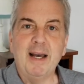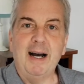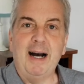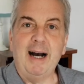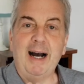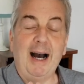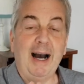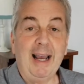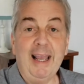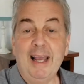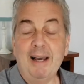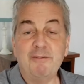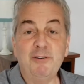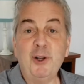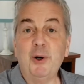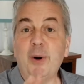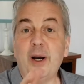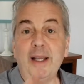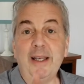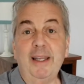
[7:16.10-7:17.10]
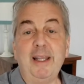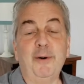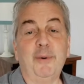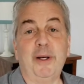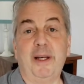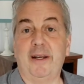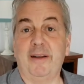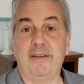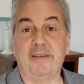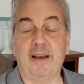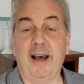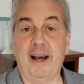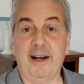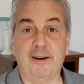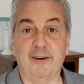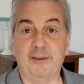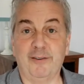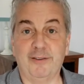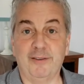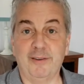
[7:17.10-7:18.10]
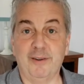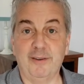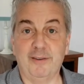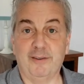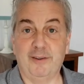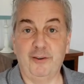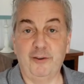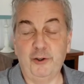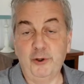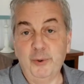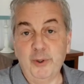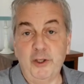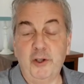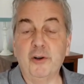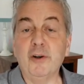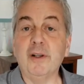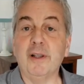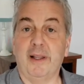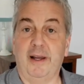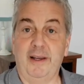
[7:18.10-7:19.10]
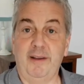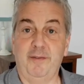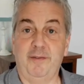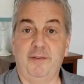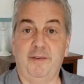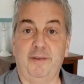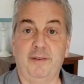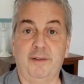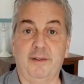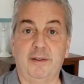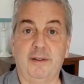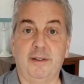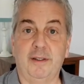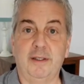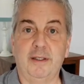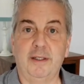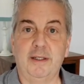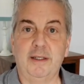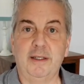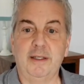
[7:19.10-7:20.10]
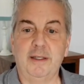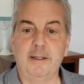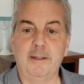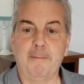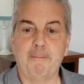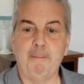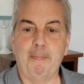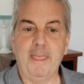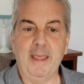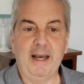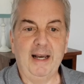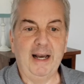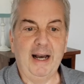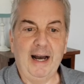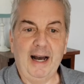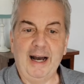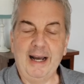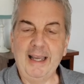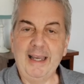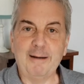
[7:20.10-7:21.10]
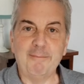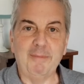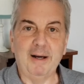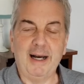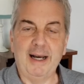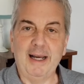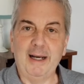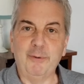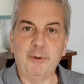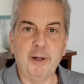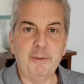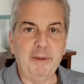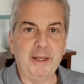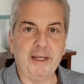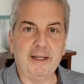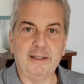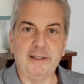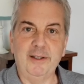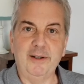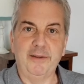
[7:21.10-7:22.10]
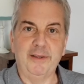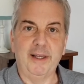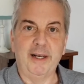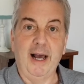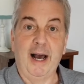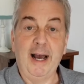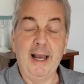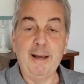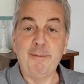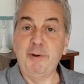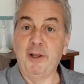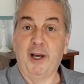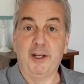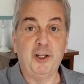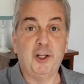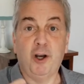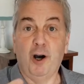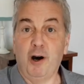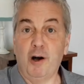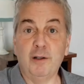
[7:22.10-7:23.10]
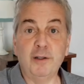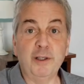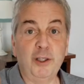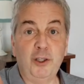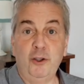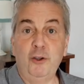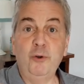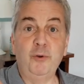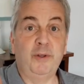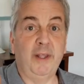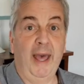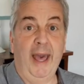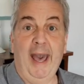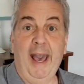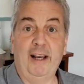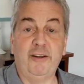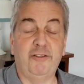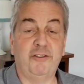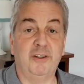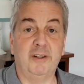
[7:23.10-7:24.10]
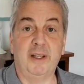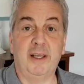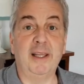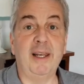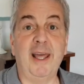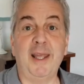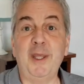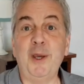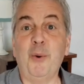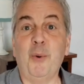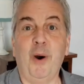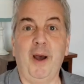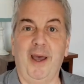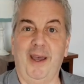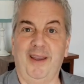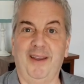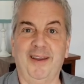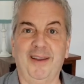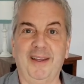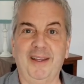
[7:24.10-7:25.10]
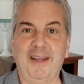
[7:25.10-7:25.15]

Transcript: I have no idea what he desires to do in your life. I want to make clear that I am not calling you to action in any way.